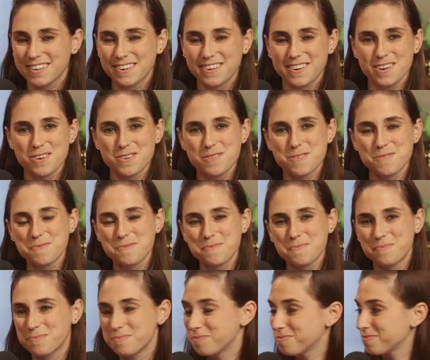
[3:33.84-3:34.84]

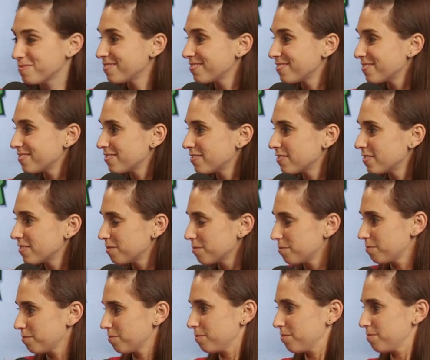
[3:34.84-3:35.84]

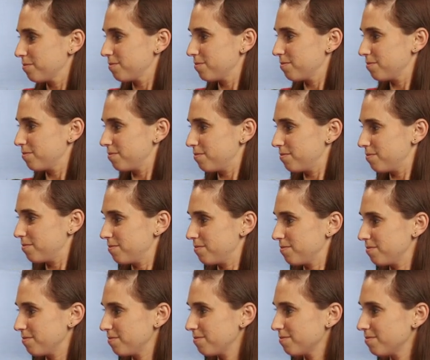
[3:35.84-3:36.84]

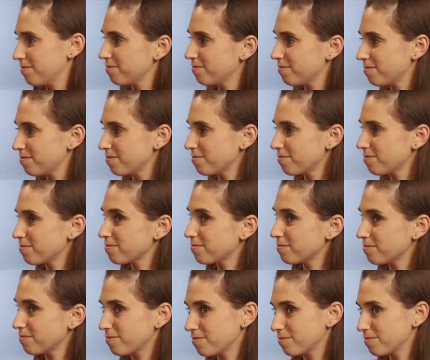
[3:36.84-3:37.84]

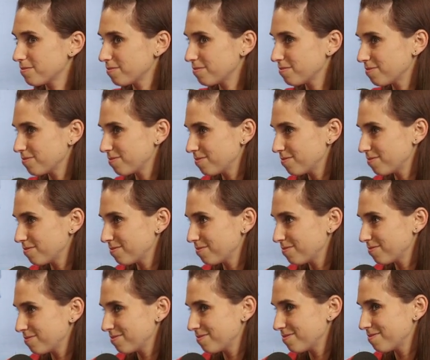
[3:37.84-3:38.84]

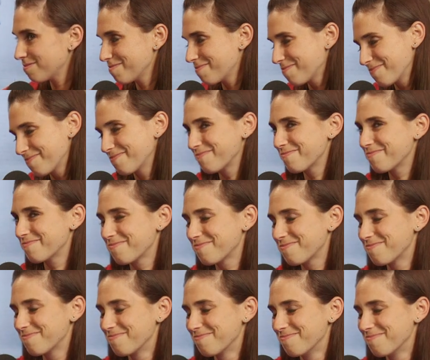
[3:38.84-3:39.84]

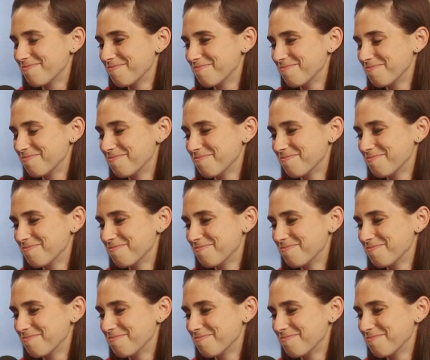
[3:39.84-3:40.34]
This person isn't speaking.